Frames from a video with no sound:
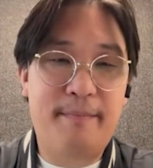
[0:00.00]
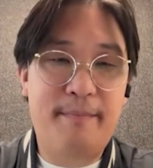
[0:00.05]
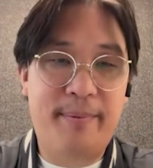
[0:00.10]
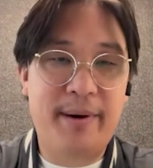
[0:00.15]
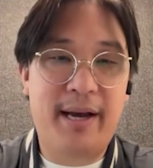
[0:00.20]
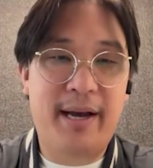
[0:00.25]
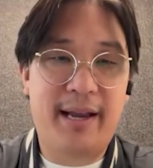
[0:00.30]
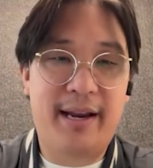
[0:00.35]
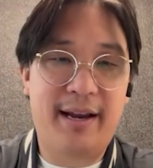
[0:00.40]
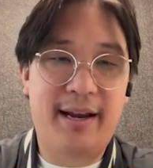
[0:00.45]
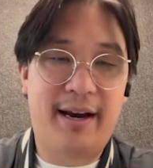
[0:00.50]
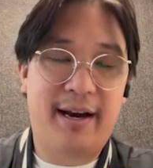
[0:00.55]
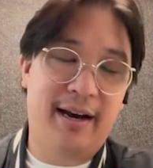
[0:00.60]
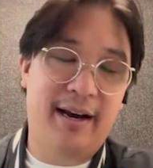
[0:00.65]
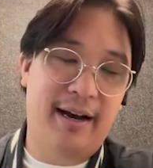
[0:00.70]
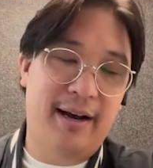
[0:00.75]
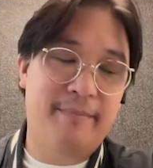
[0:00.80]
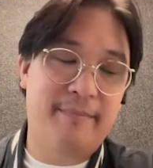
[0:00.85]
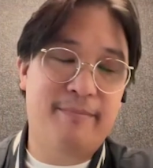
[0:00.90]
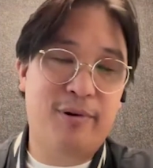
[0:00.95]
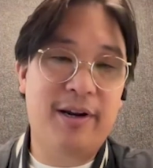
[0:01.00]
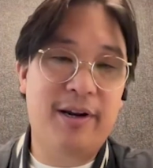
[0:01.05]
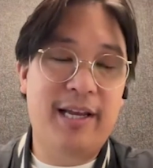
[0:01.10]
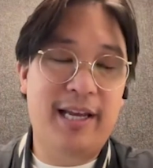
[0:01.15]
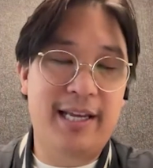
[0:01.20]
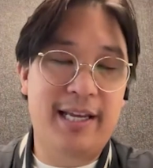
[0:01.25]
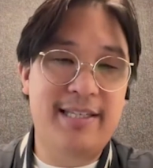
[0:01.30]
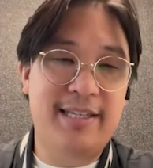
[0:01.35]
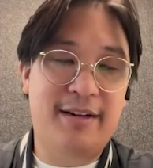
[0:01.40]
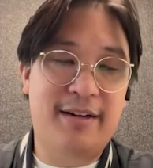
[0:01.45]
But I'm pretty
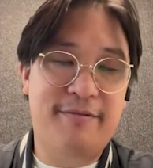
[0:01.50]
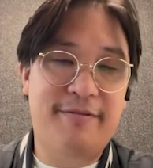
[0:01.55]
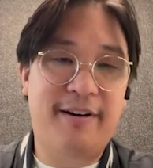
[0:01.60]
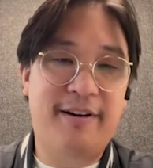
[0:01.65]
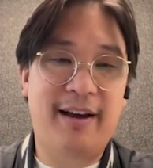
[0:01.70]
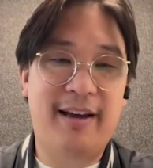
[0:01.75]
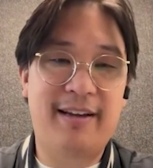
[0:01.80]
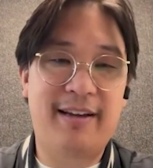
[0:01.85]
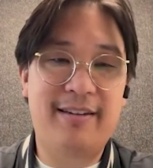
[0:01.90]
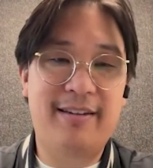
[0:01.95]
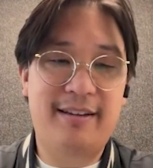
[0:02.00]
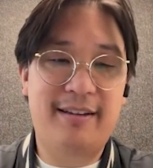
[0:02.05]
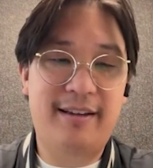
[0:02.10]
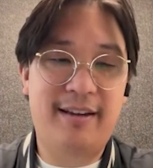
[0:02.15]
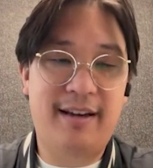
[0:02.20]
easy to find.